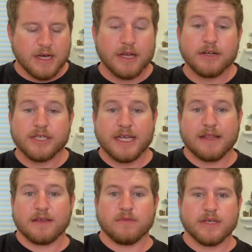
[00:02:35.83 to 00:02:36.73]

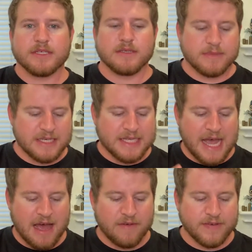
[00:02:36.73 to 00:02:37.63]
Understand that wisdom is
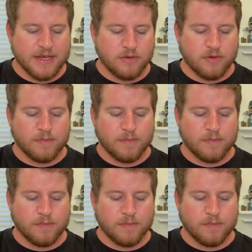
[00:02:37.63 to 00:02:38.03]
having or